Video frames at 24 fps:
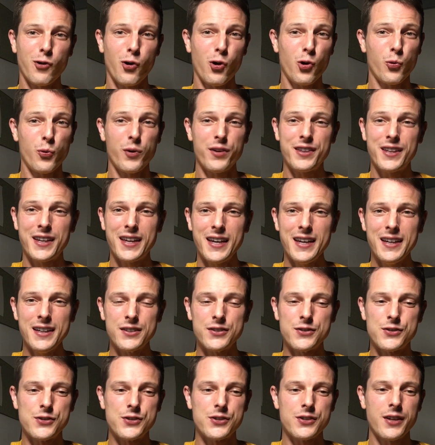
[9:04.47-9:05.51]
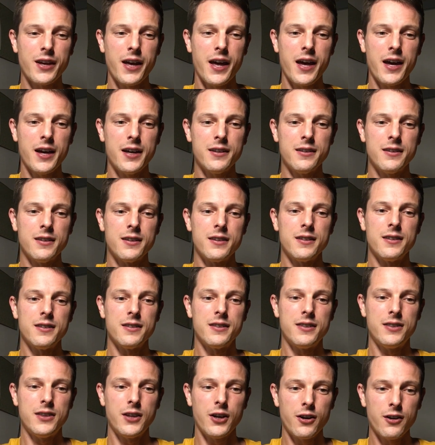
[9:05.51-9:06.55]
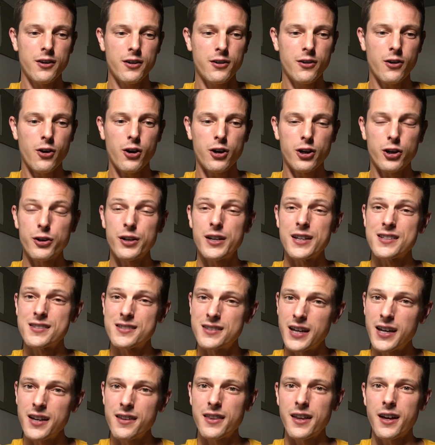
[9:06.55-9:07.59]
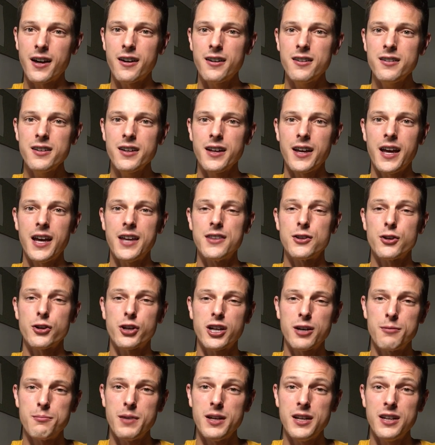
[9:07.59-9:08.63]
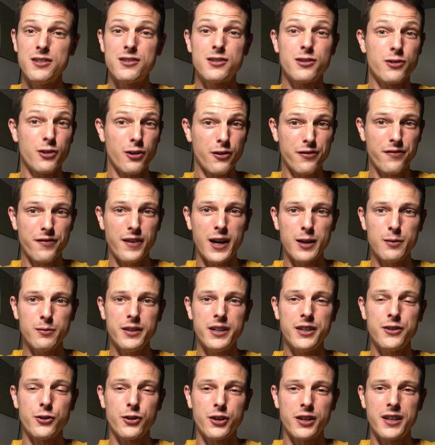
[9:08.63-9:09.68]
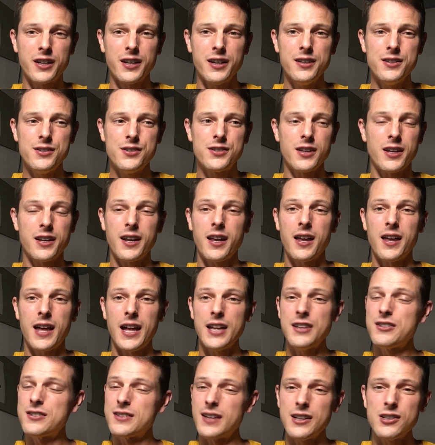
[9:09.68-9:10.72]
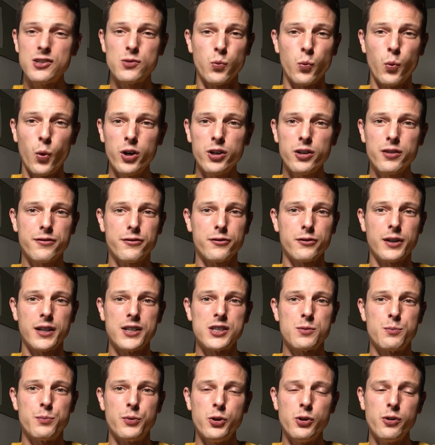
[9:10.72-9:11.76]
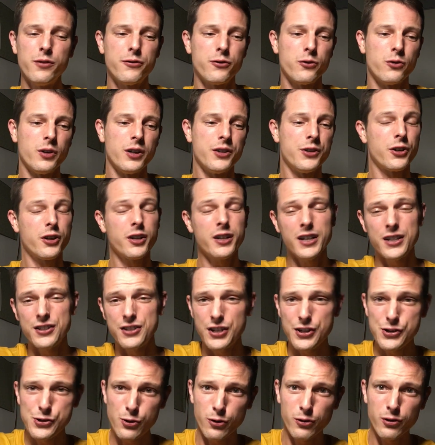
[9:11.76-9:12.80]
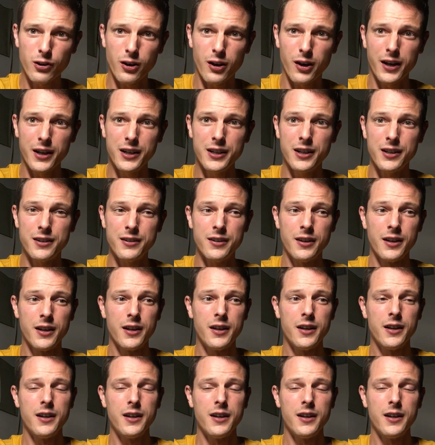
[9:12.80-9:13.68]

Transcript: or with kids, and they are going to stay there and they're committed to their family and their kids, and that's wonderful, that's beautiful, and they're going to teach online and